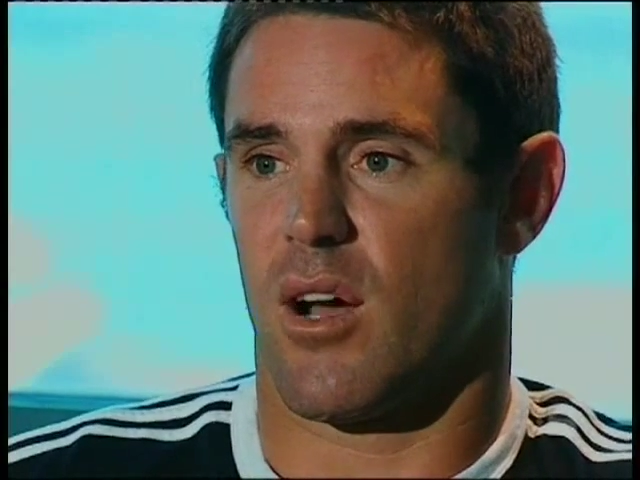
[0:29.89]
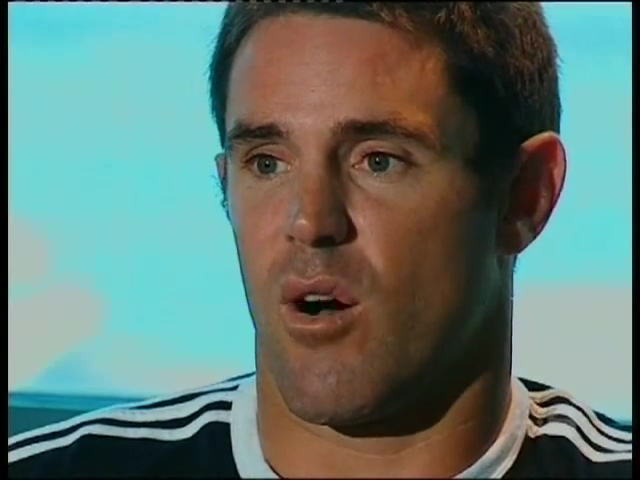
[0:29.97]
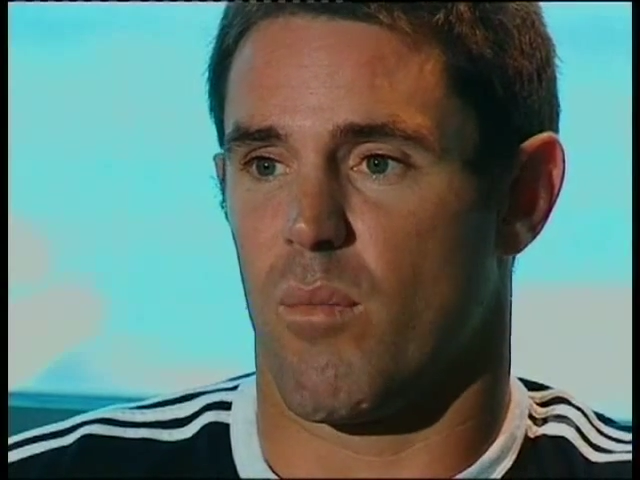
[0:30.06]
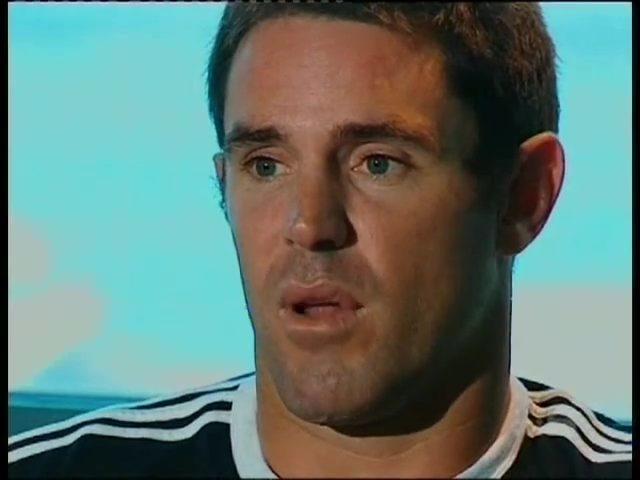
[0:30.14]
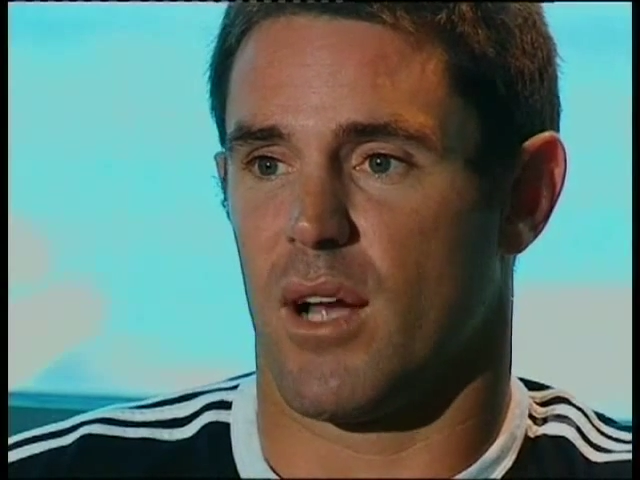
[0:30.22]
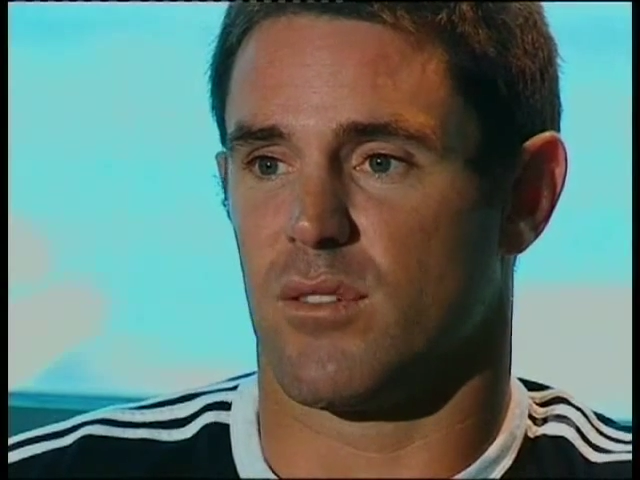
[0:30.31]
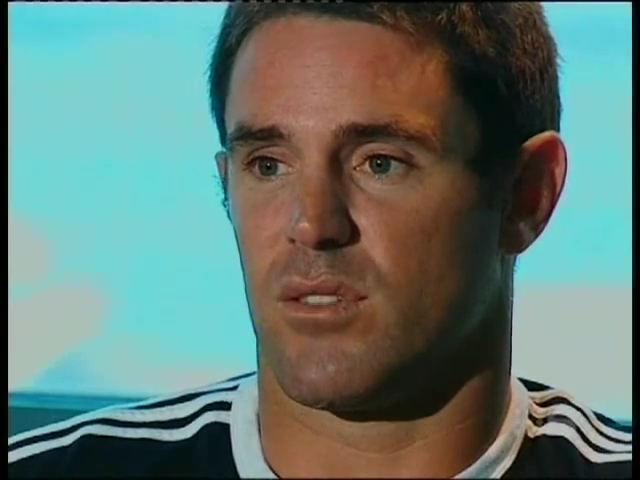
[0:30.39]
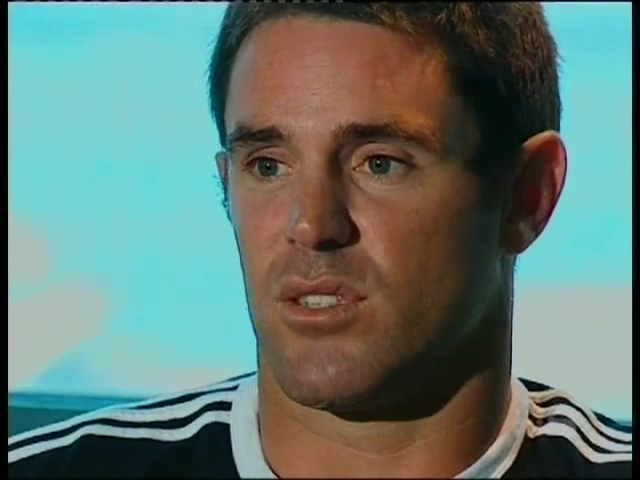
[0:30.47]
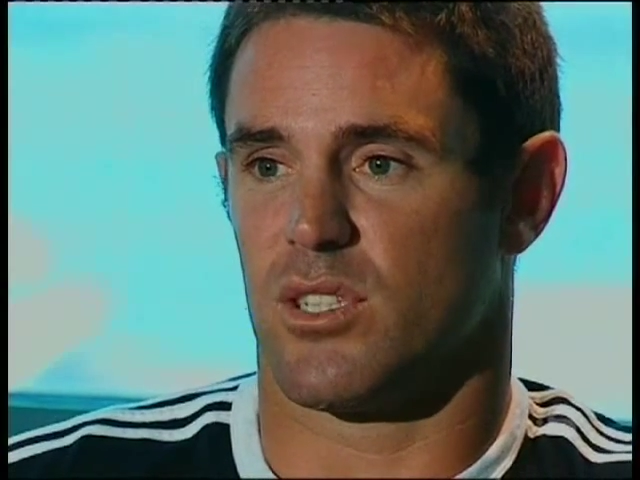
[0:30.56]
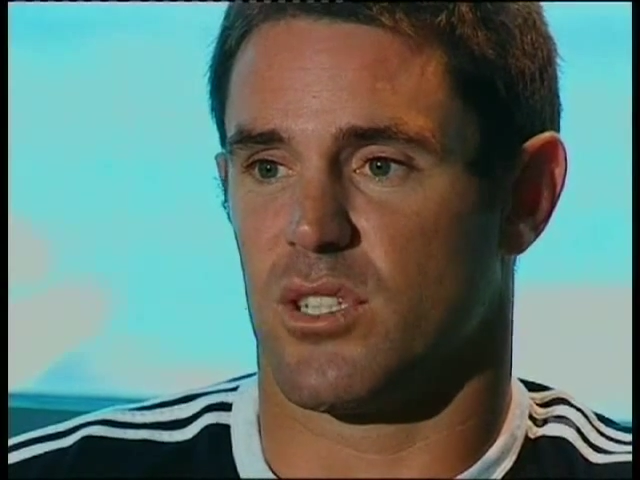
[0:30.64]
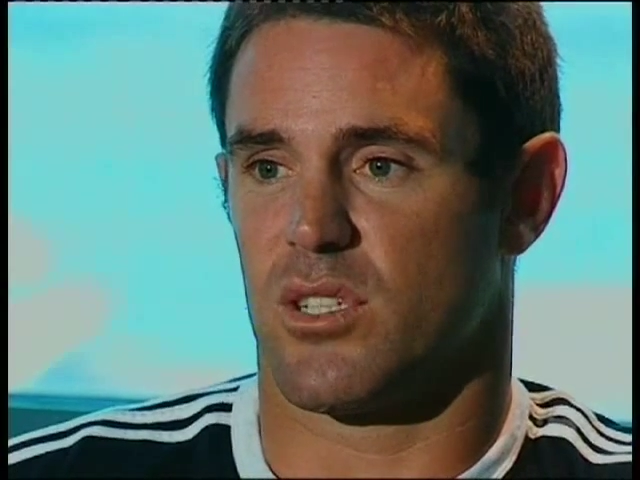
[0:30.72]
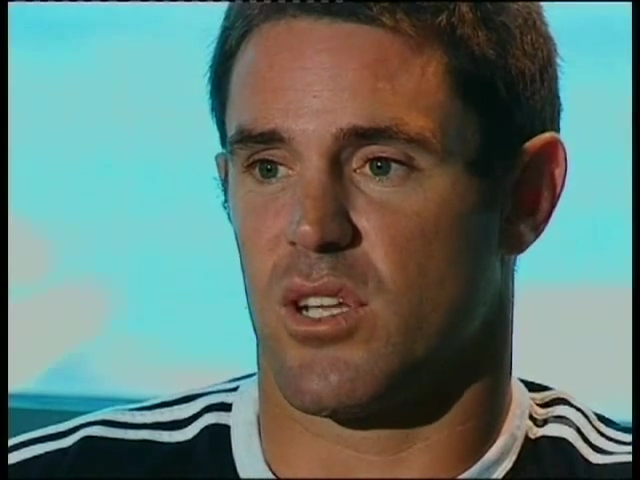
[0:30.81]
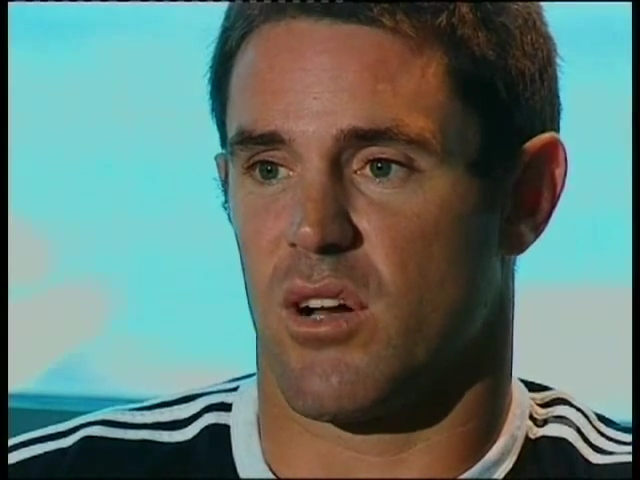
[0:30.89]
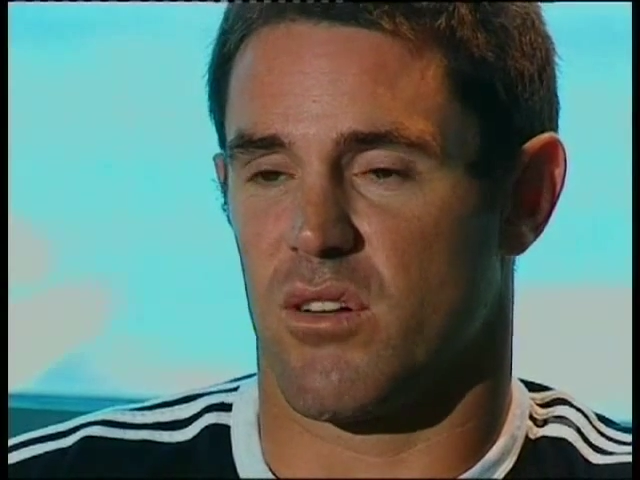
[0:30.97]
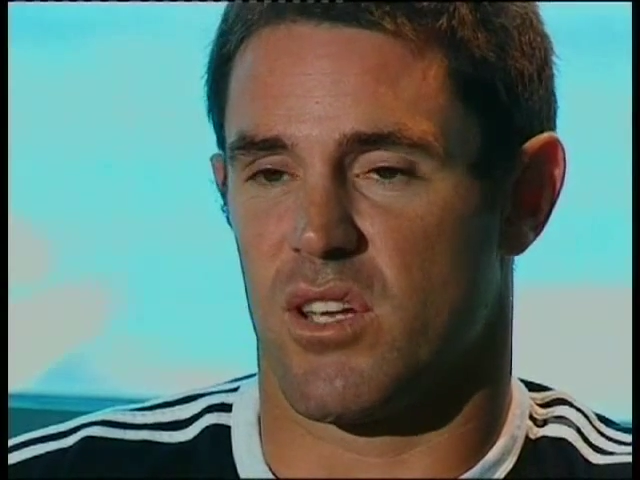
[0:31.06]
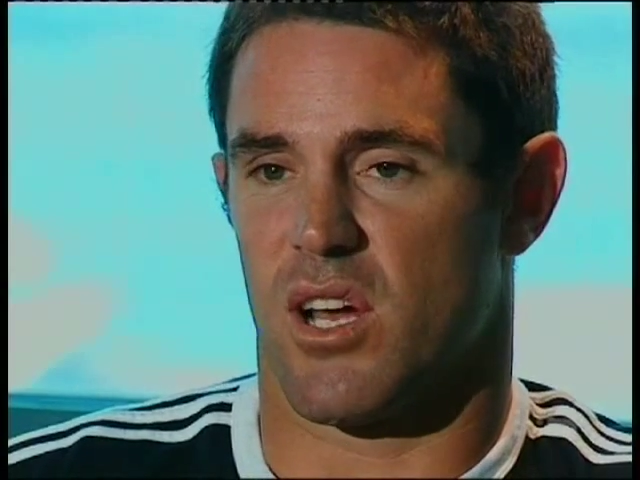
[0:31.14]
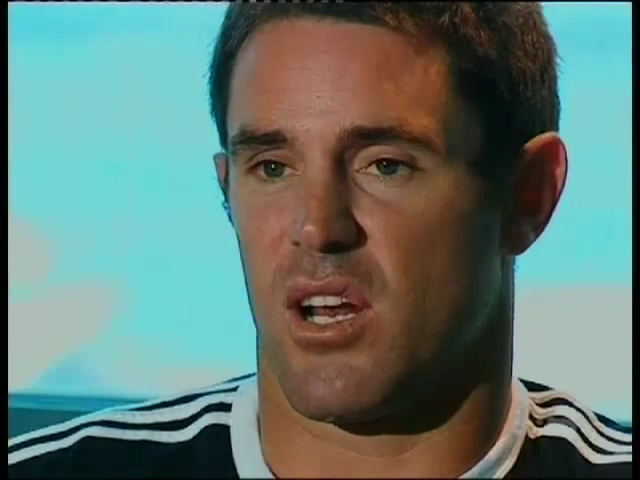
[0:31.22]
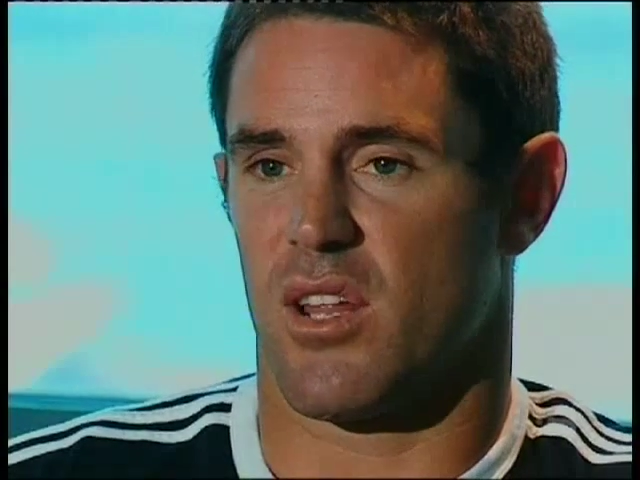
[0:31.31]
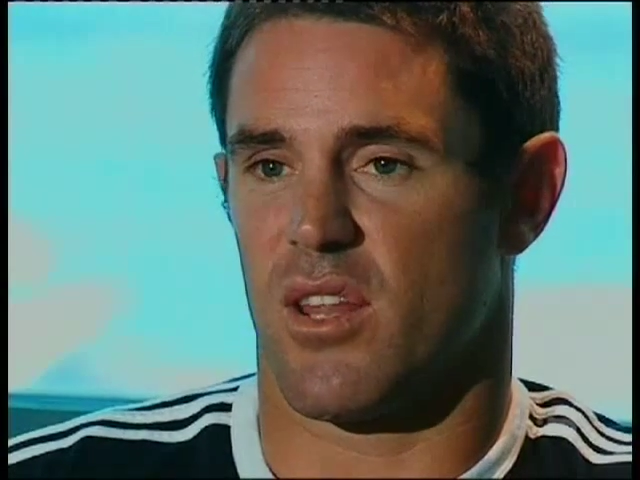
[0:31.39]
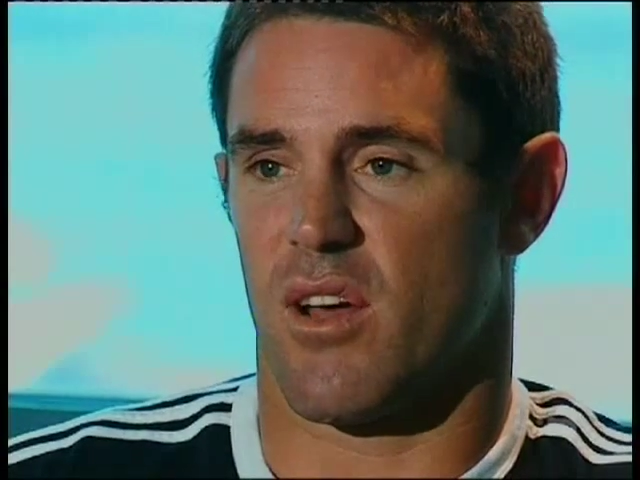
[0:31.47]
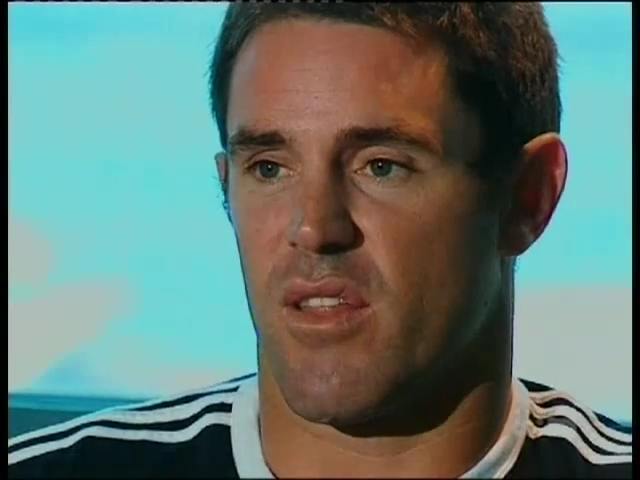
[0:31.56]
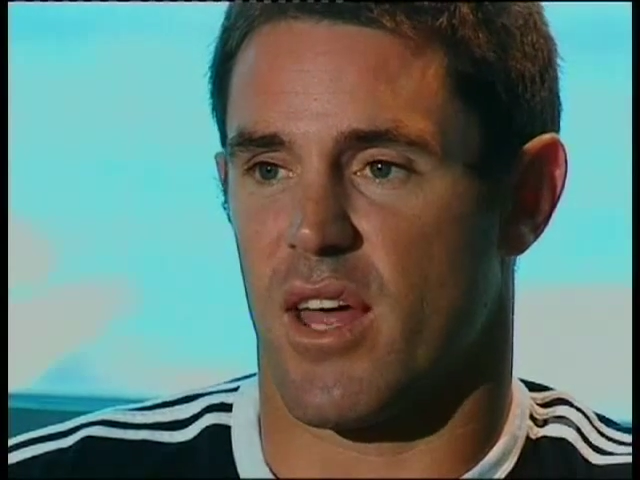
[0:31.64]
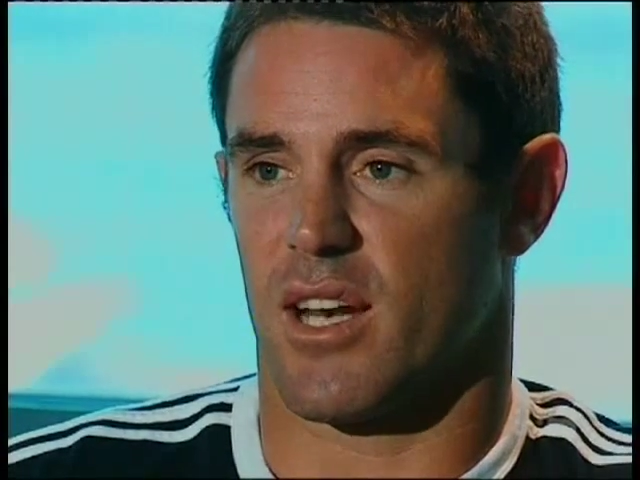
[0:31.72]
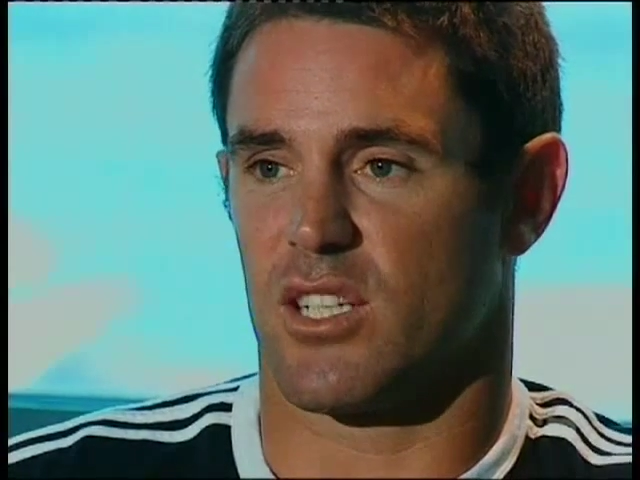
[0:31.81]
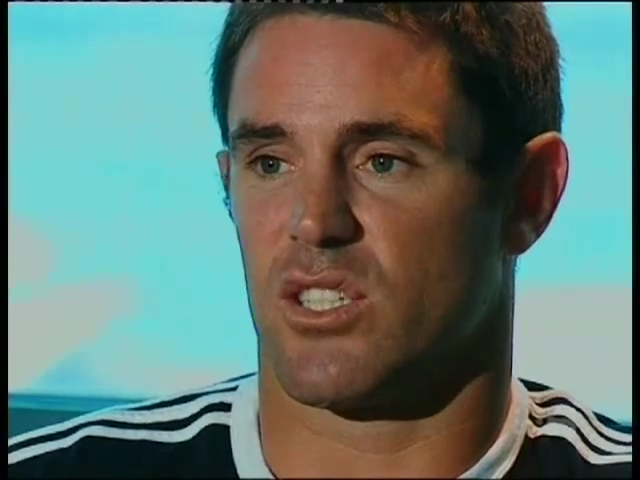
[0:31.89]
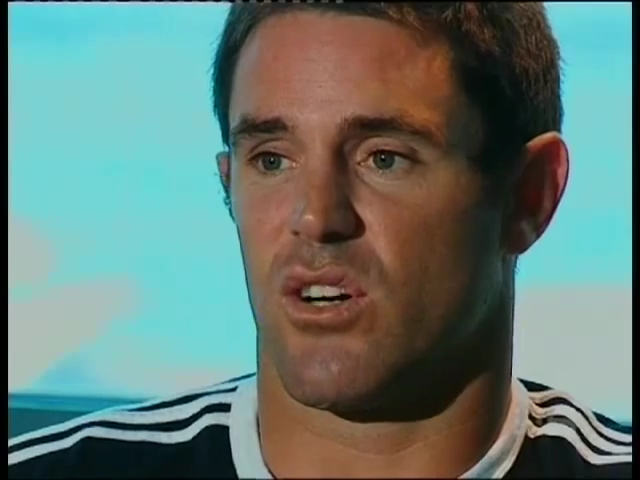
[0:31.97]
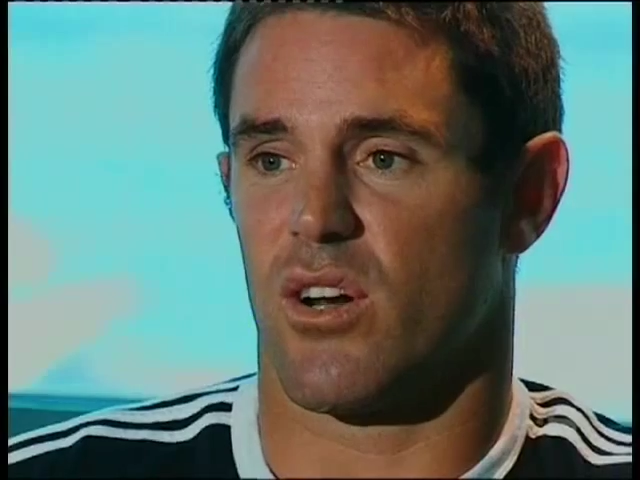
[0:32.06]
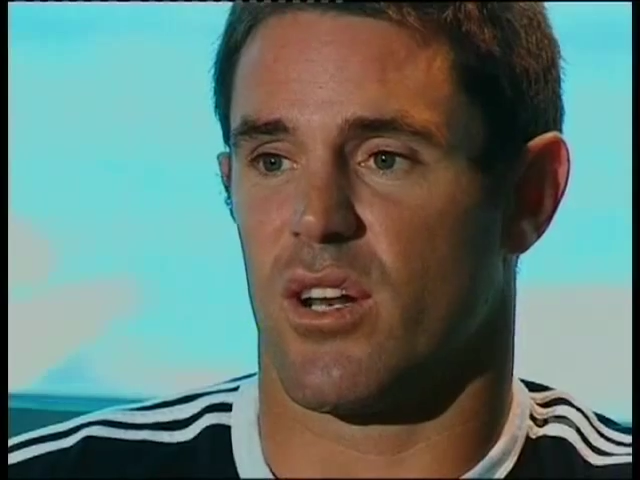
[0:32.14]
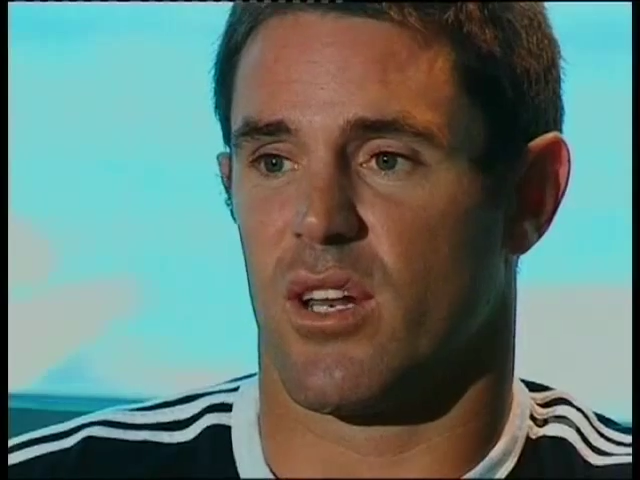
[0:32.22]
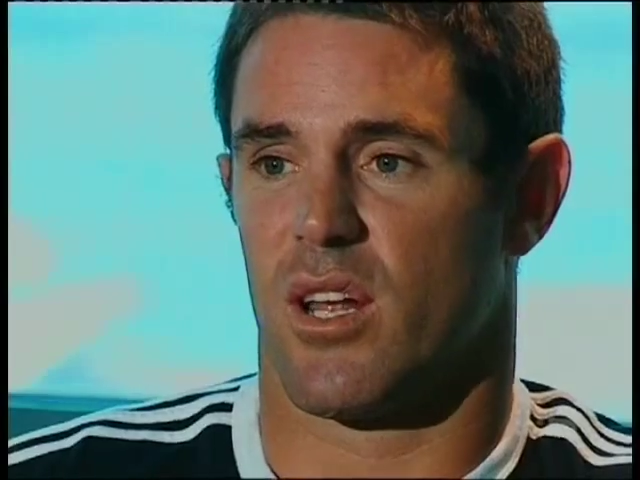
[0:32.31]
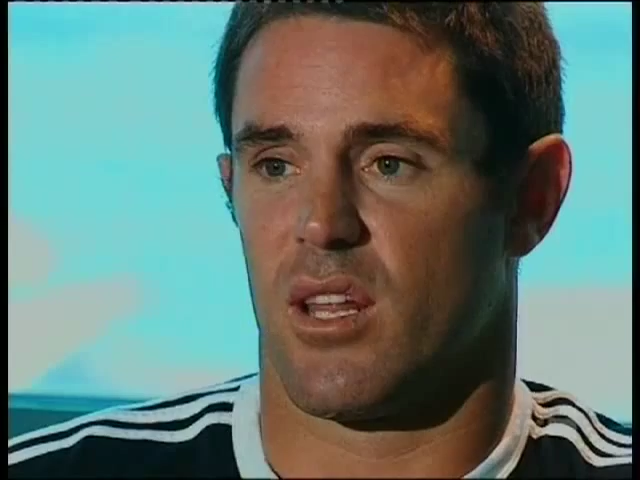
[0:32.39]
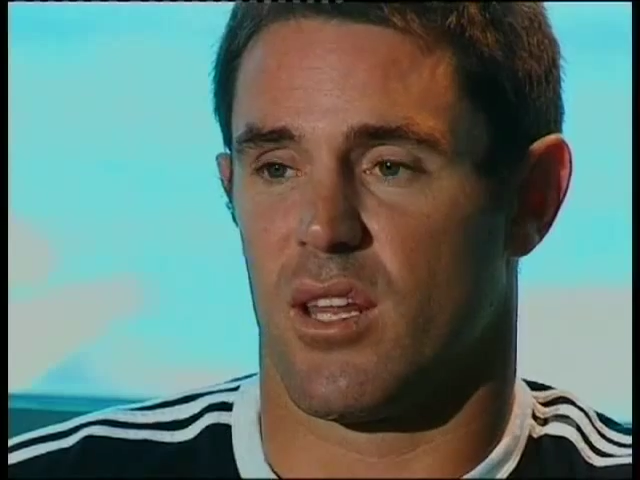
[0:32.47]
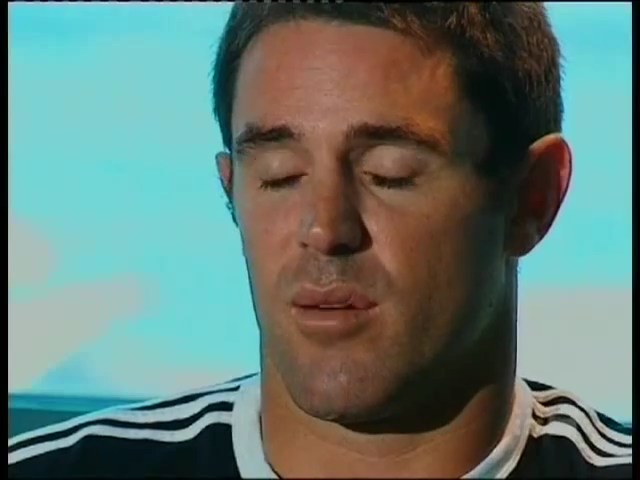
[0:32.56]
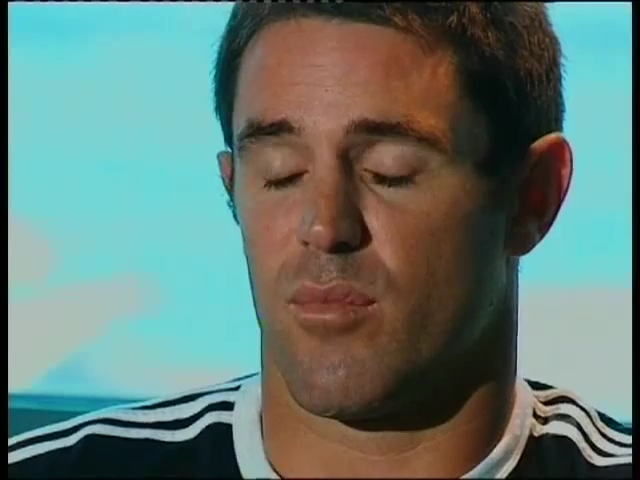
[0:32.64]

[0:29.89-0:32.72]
The whole place was just, they were yelling, they were that excited.